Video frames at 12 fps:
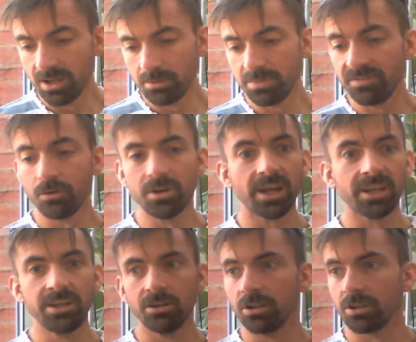before you get
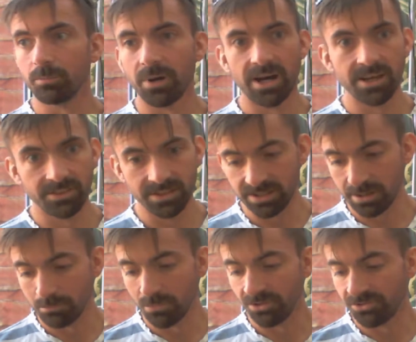killed by the
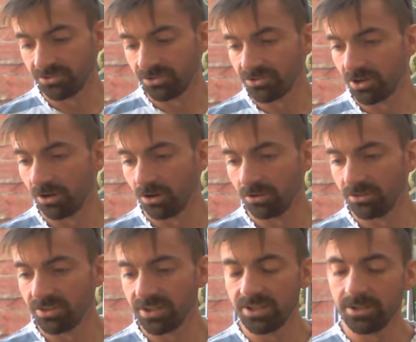monsters on
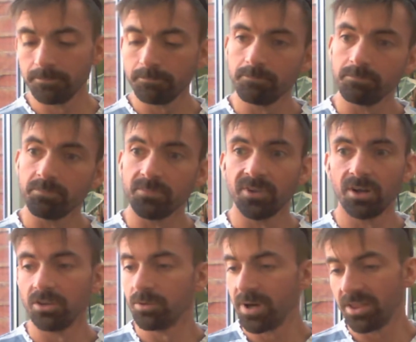the
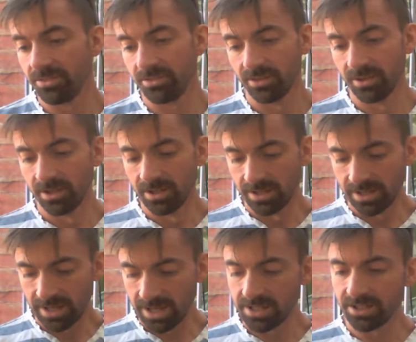path.
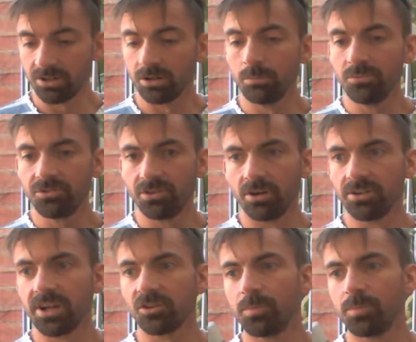And it comes on the next